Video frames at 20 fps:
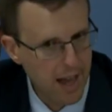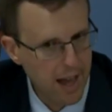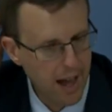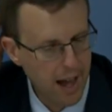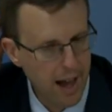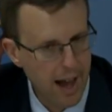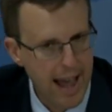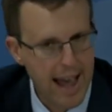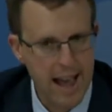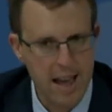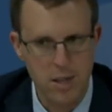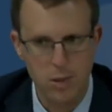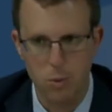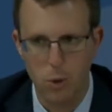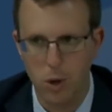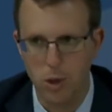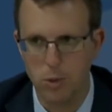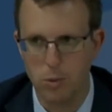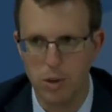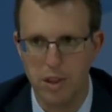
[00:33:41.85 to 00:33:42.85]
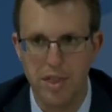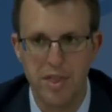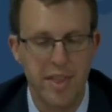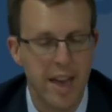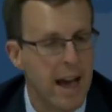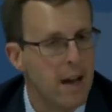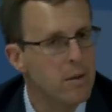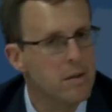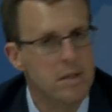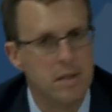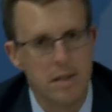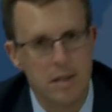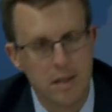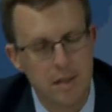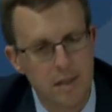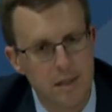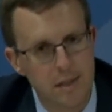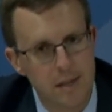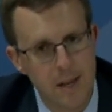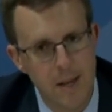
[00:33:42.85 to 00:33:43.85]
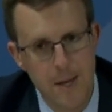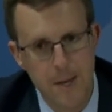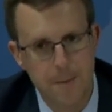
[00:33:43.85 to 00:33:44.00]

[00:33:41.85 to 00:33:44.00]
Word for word: uh, has worked with thousands